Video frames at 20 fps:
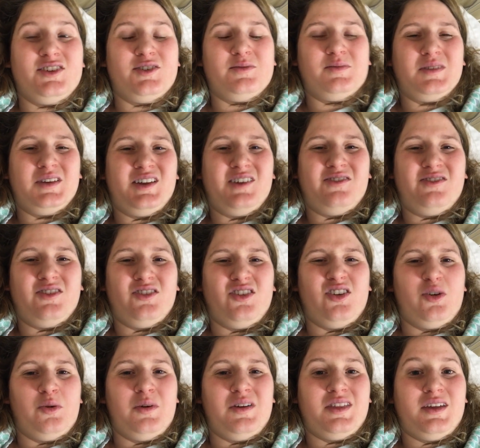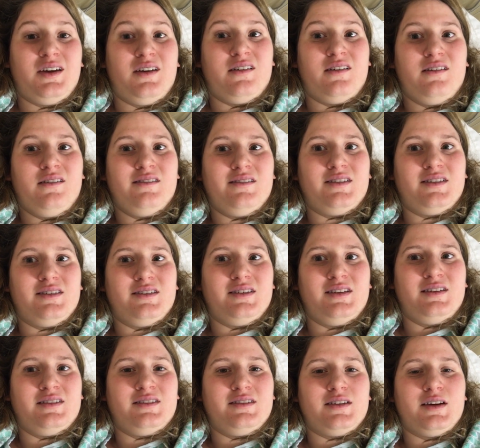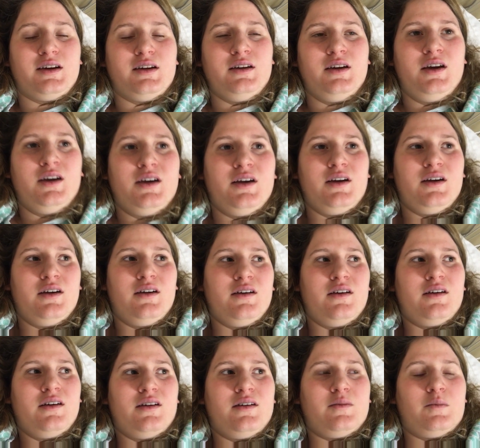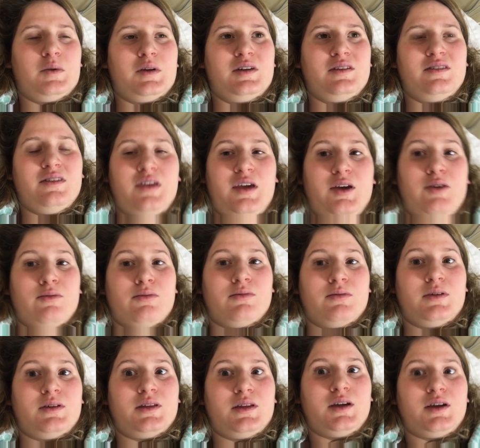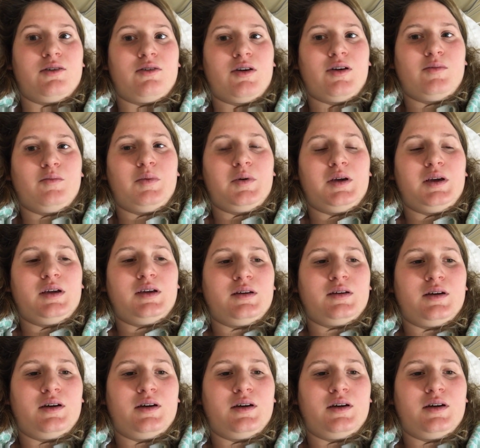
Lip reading: know, but they fill you with air to see inside, but it's like really crappy.